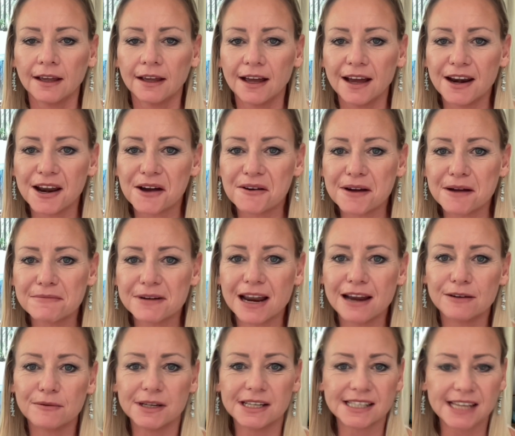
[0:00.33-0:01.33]
Hello, I'm Claire
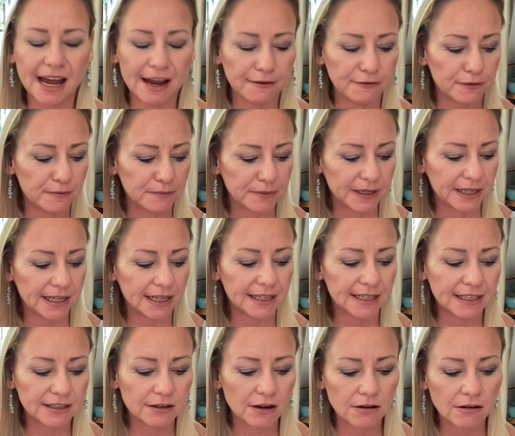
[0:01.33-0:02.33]
Louise Hay from Be
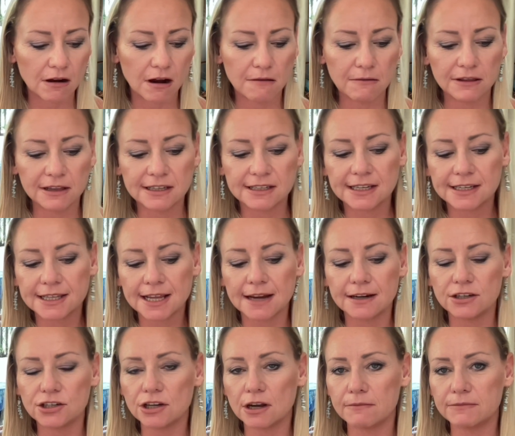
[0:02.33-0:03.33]
Healing dot com, and this is the
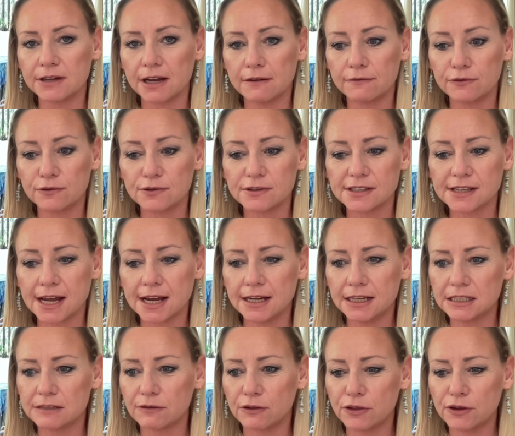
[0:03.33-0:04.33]
energy update for all
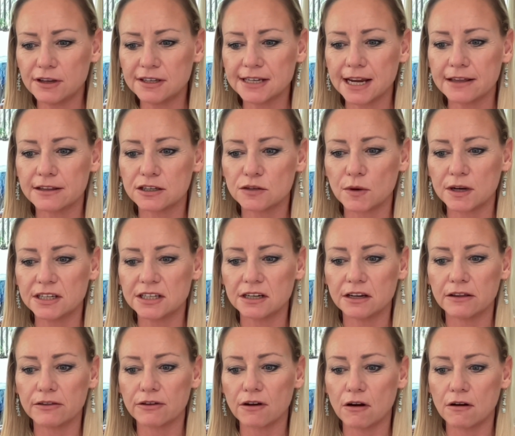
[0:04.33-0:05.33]
signs for Thursday the
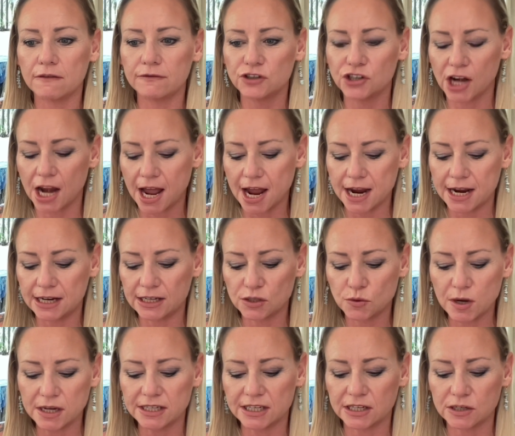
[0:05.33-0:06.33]
twentieth of July
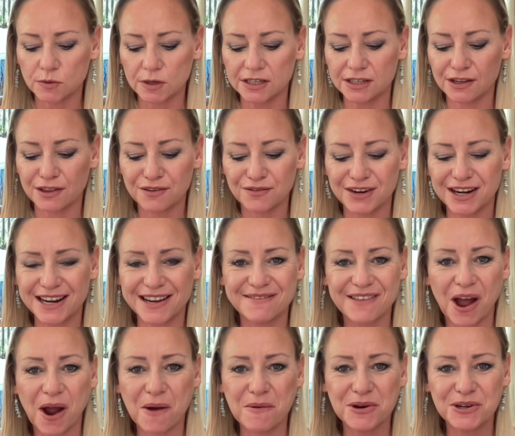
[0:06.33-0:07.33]
twenty twenty-three.
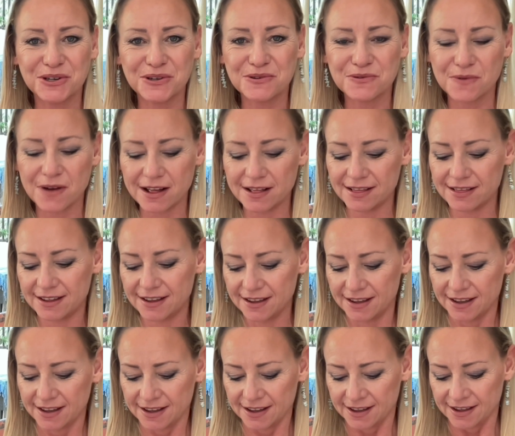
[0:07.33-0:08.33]
I hope you're doing well.
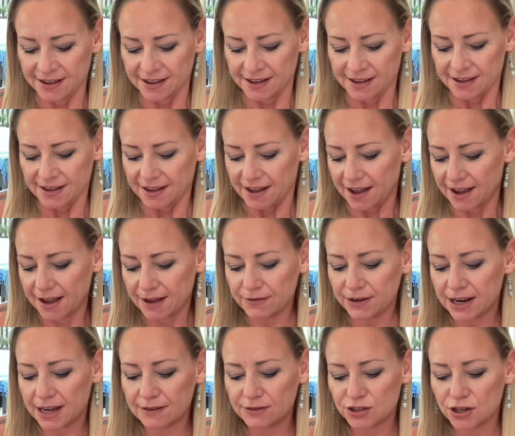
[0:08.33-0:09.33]
I have a
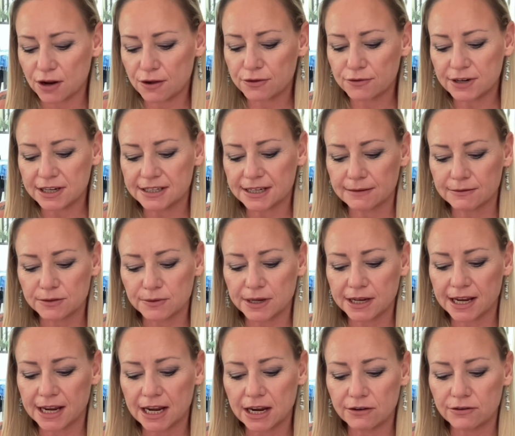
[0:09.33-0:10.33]
live show three times a week
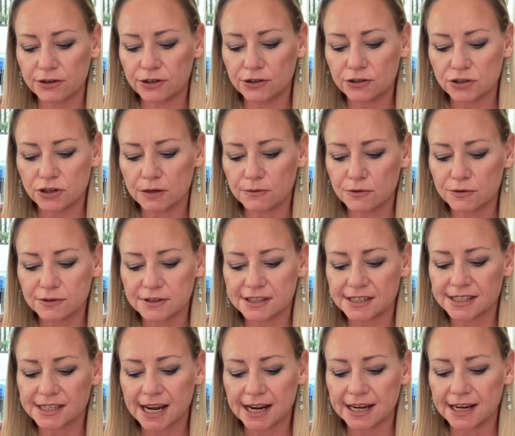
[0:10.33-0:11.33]
here on YouTube called
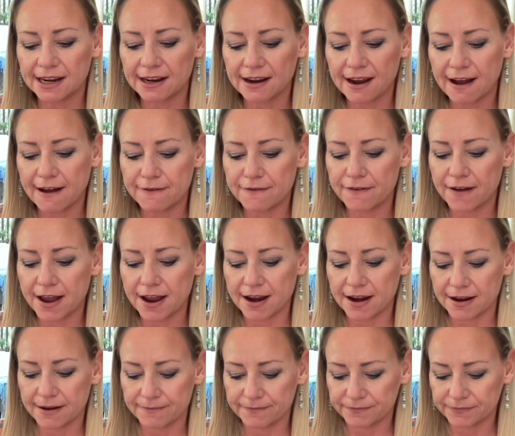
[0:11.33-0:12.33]
Psychic
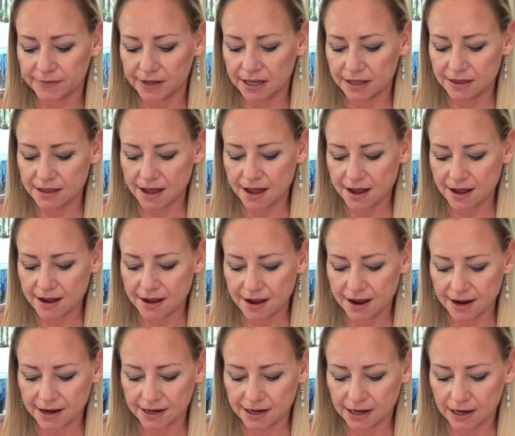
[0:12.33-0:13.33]
Cafe. In there,
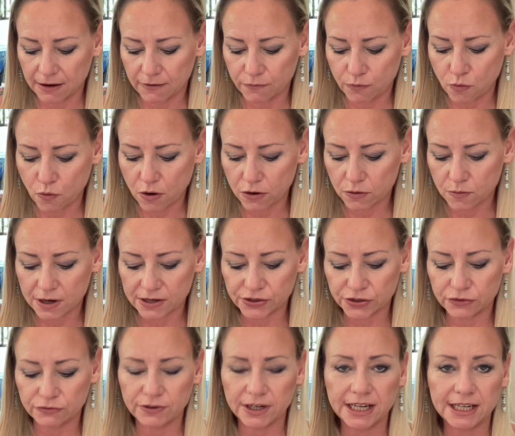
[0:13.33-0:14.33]
I give one
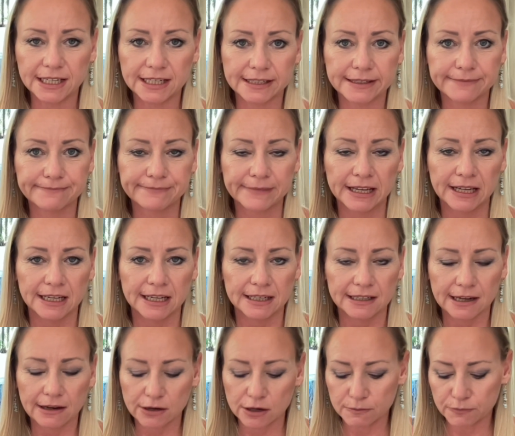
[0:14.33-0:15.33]
question readings.
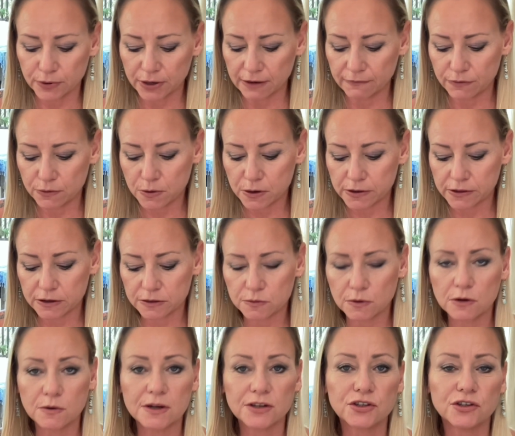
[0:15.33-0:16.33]
Now you can book in for one of those
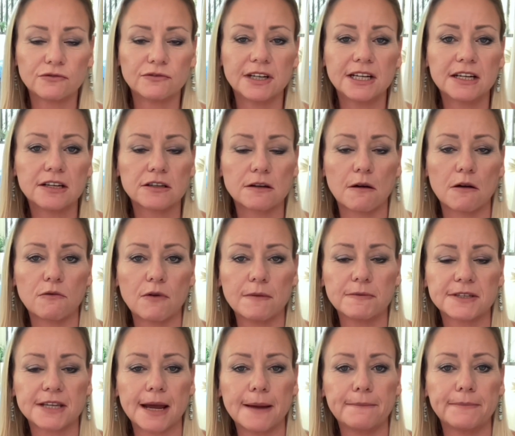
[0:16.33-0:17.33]
one question readings on my
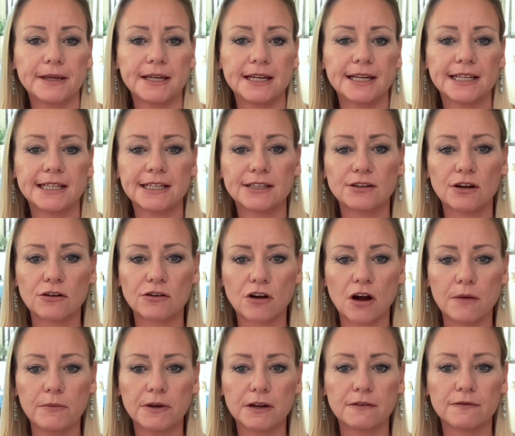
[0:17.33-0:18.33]
website, Be Healing dot
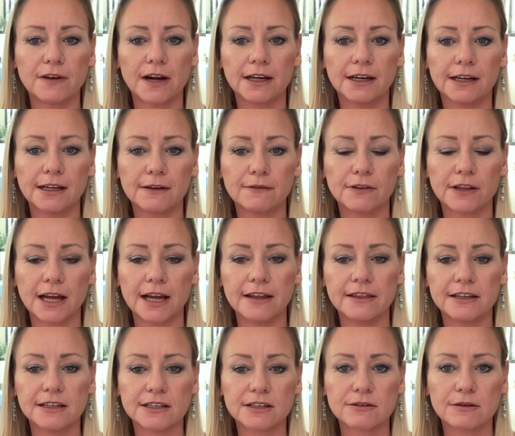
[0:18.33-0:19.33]
com. You can find a link for that in
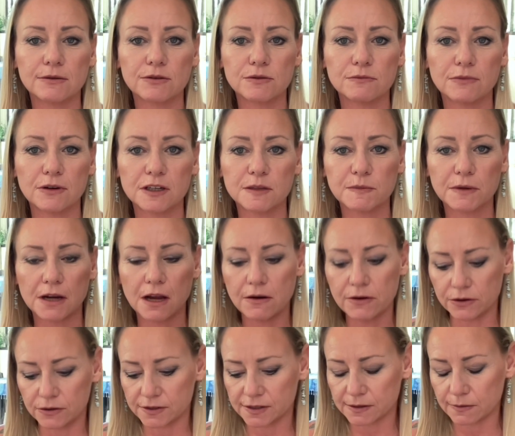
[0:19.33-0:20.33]
the description box below
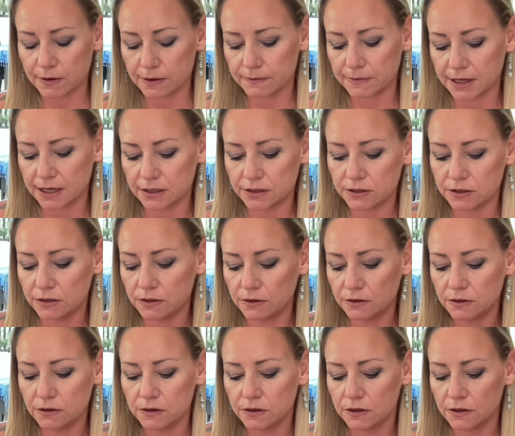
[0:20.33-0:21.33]
and also on it there too.
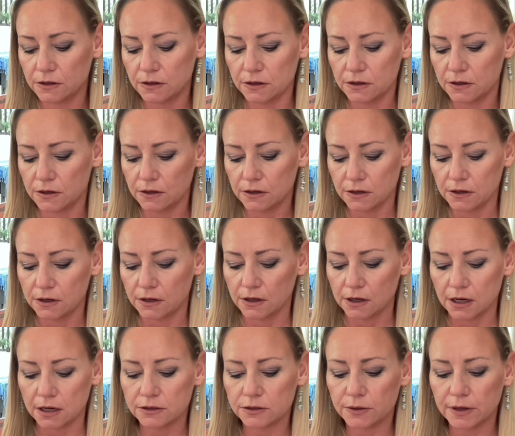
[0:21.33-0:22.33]

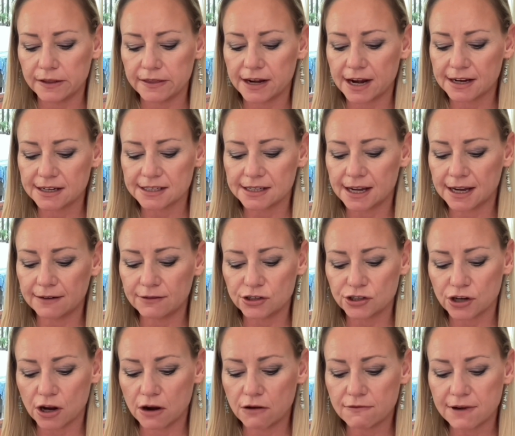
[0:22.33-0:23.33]
I'll do it in the next live
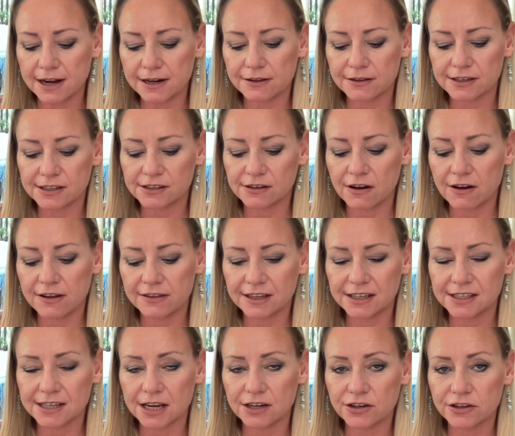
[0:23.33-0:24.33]
show right at the start and then
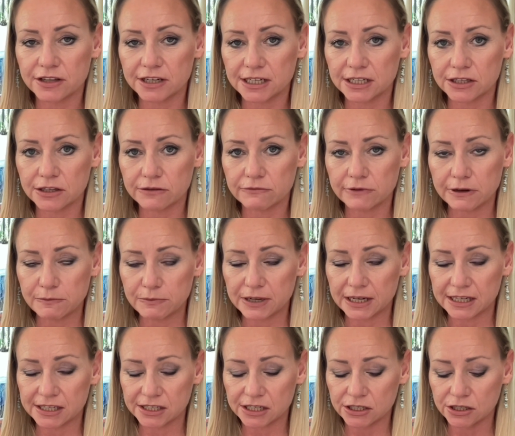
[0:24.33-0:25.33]
send you the link to the
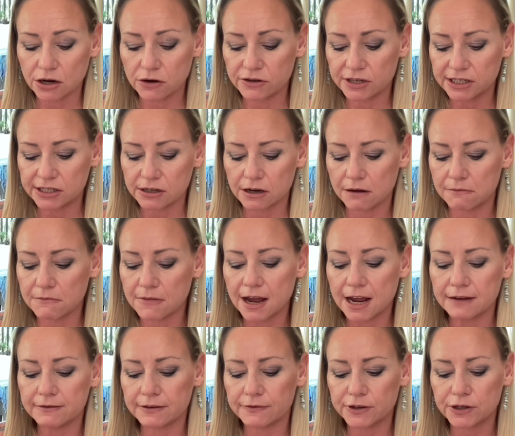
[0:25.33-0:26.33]
replay, so you don't need to come
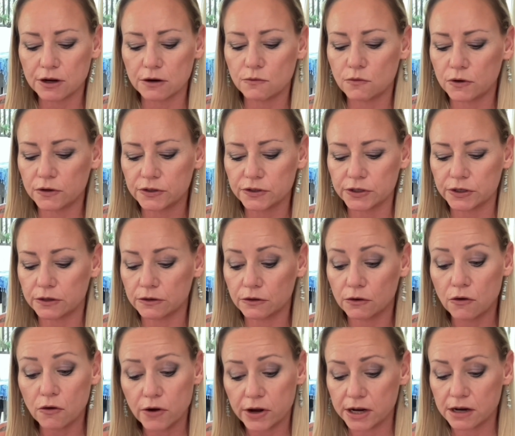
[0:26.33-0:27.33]
live if you don't want to.
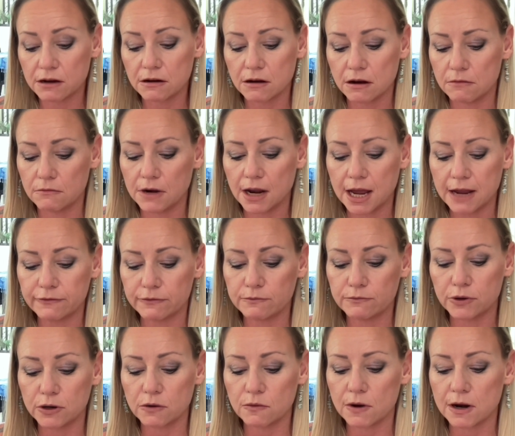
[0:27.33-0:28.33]
Or you can come live and
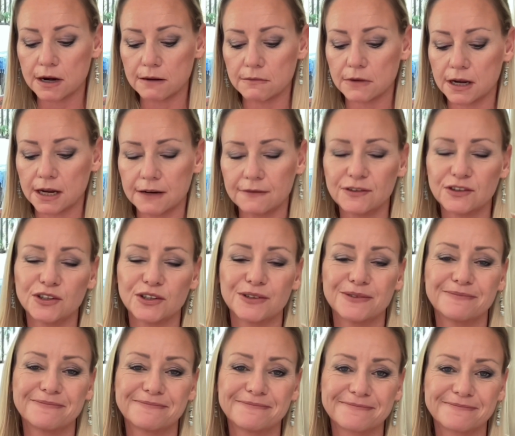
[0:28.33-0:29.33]
book while I'm live too.